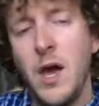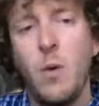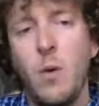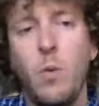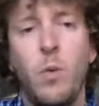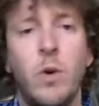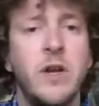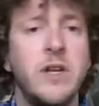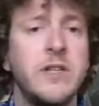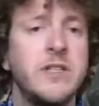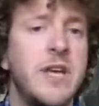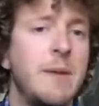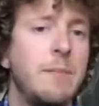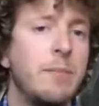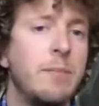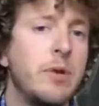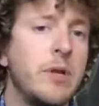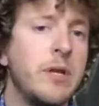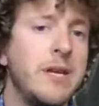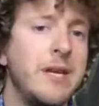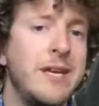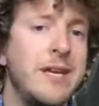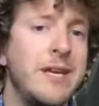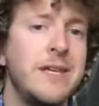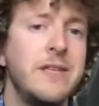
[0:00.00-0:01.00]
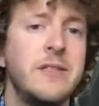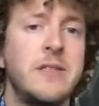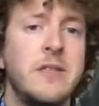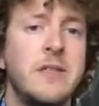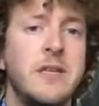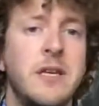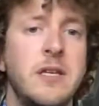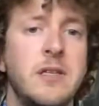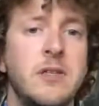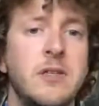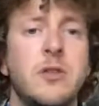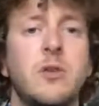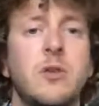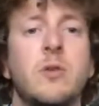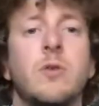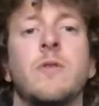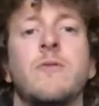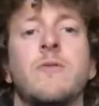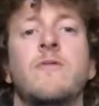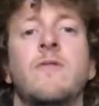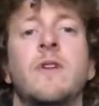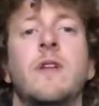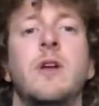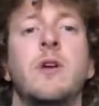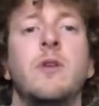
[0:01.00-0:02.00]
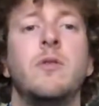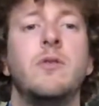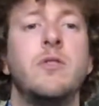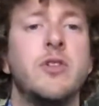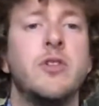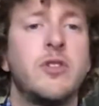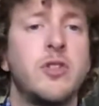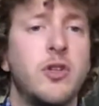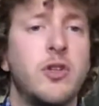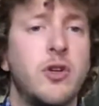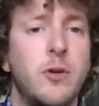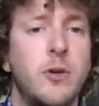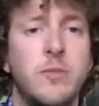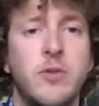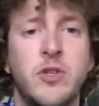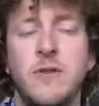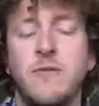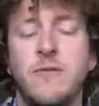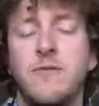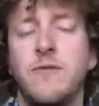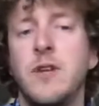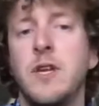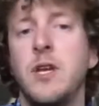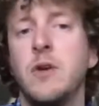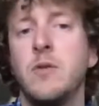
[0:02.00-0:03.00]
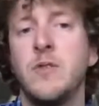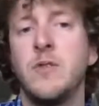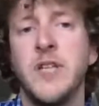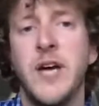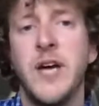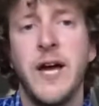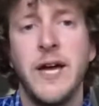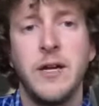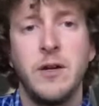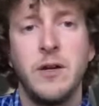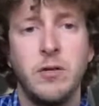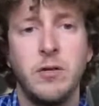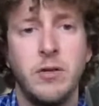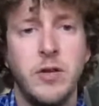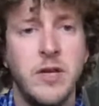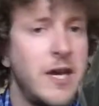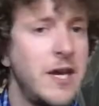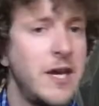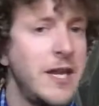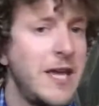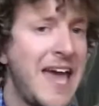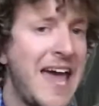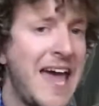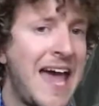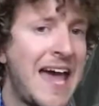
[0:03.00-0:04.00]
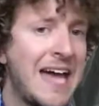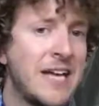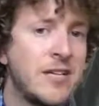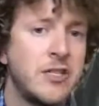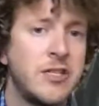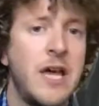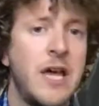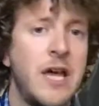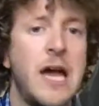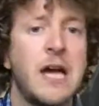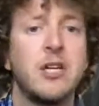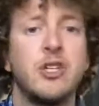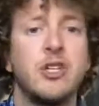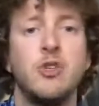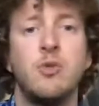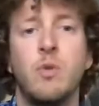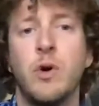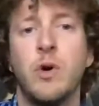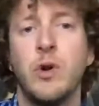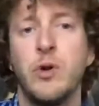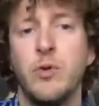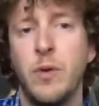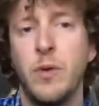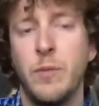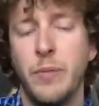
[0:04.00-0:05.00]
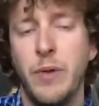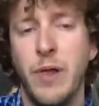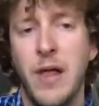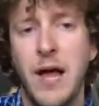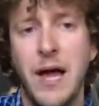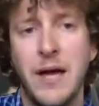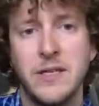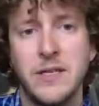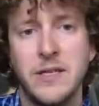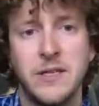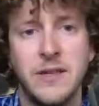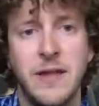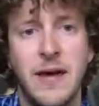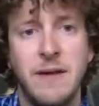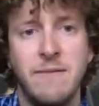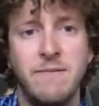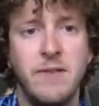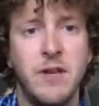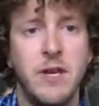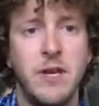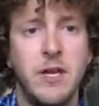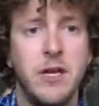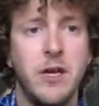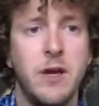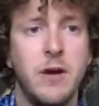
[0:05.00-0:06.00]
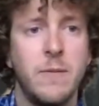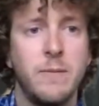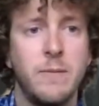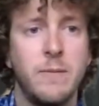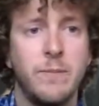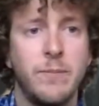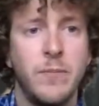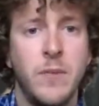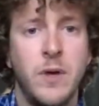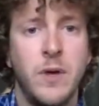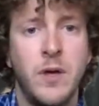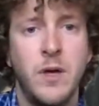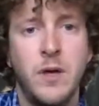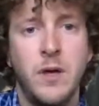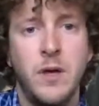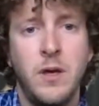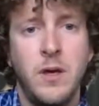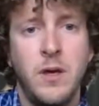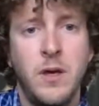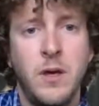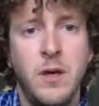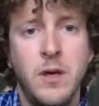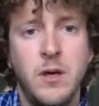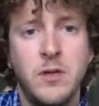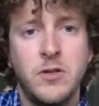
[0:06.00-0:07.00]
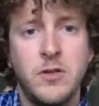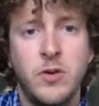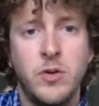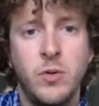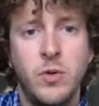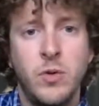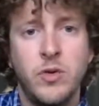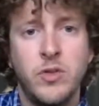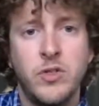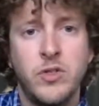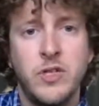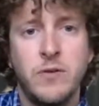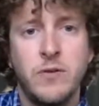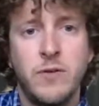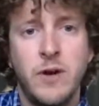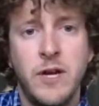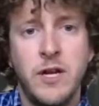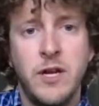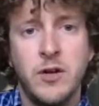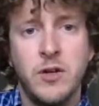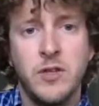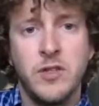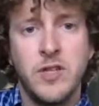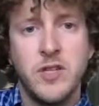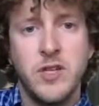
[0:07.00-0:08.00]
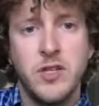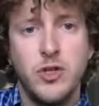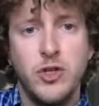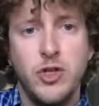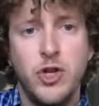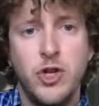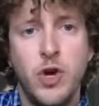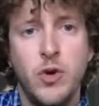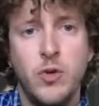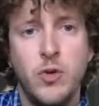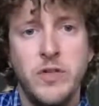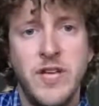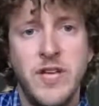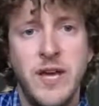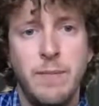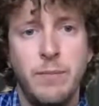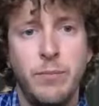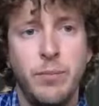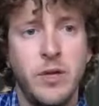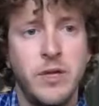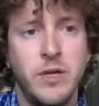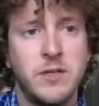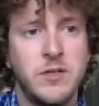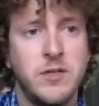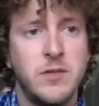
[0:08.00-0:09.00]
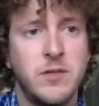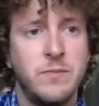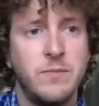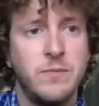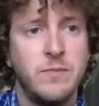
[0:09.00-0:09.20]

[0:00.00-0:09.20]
What a template is your video description, video title, and any hashtags you want to apply to that video. So you'll see right here, it says no templates.